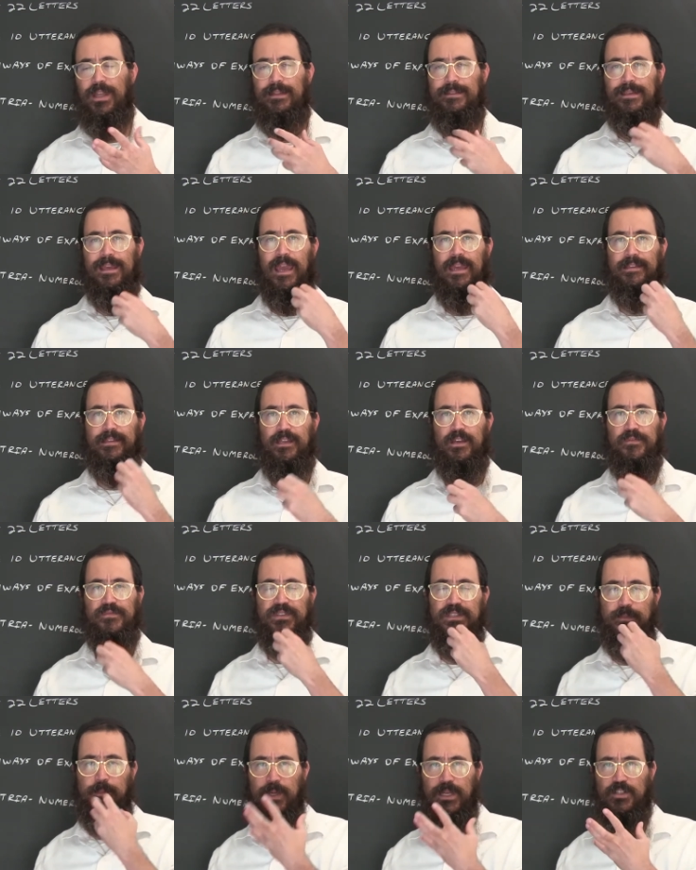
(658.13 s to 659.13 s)
that the idea of
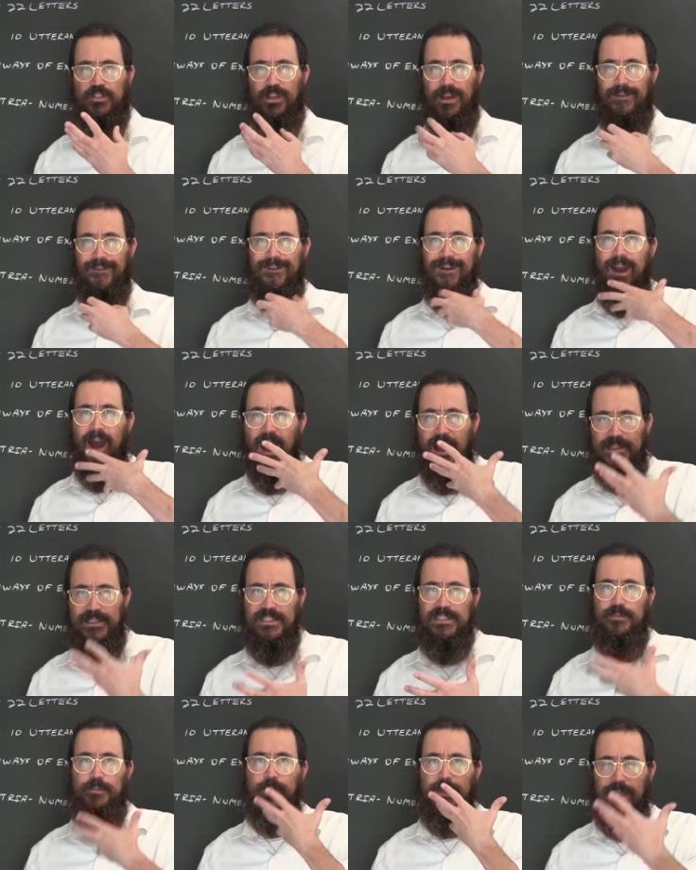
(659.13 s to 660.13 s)
speech, that
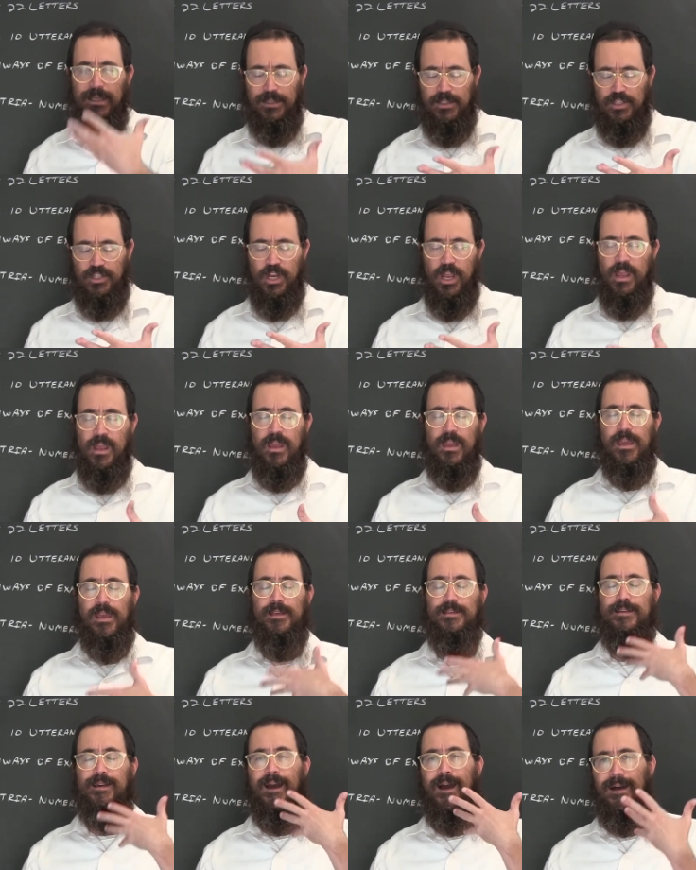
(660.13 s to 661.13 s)
God's speech
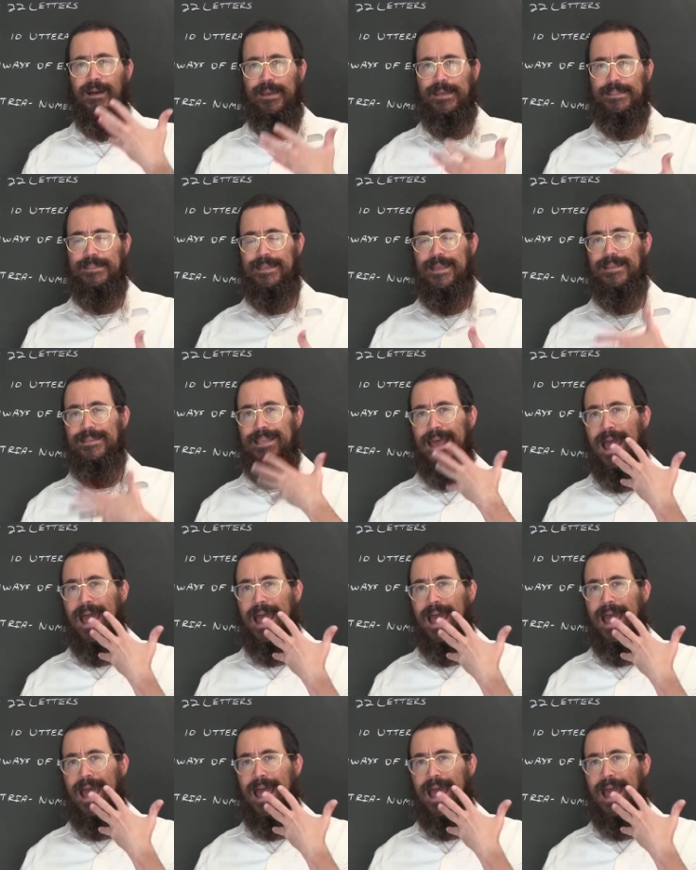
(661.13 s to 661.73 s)
is, is, is